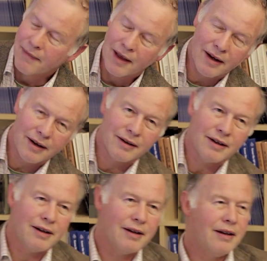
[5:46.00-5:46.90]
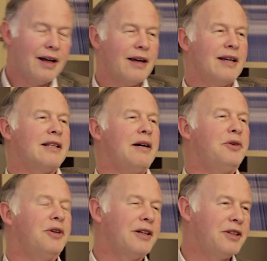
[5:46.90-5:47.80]
And in that case, how
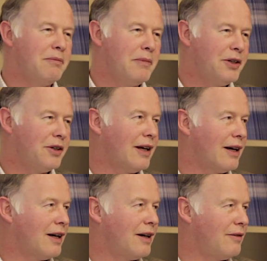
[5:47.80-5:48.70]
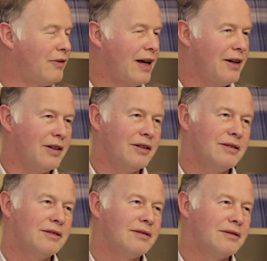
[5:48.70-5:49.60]
would you actually measure that kind of value?
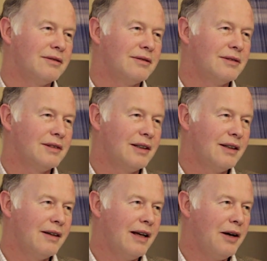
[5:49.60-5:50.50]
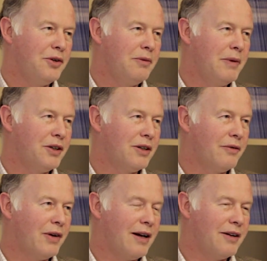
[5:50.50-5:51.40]
How do you measure the
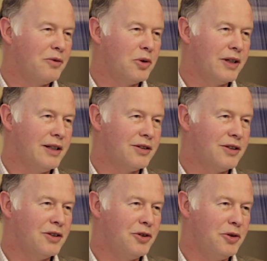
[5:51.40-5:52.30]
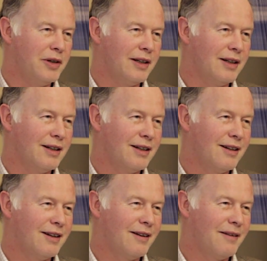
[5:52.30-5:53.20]
value of what it is that you're doing?
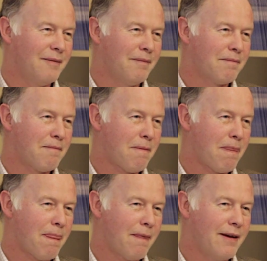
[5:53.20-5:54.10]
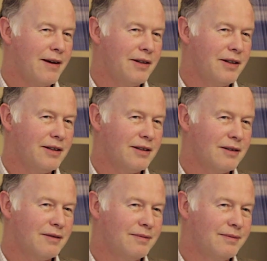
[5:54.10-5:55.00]
Any ideas?